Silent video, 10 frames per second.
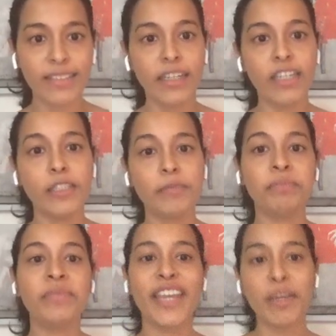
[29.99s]

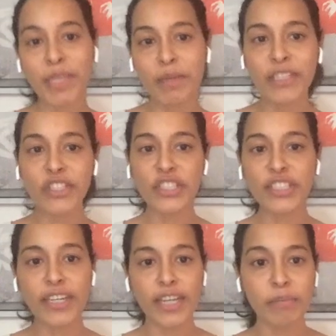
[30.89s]
MK mentioned
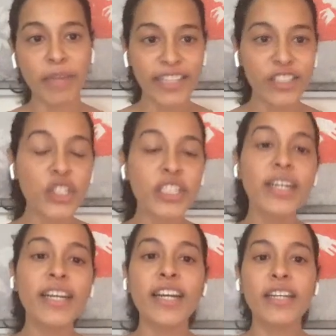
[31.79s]
that I managed
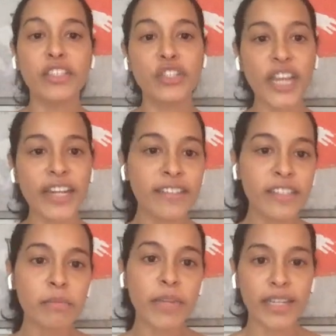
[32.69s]
the chat
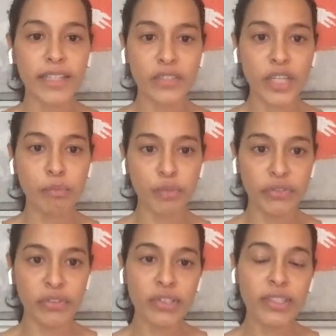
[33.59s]
team at ASAP
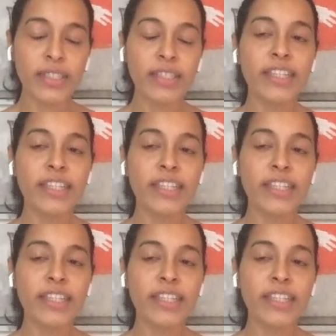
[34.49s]
previously.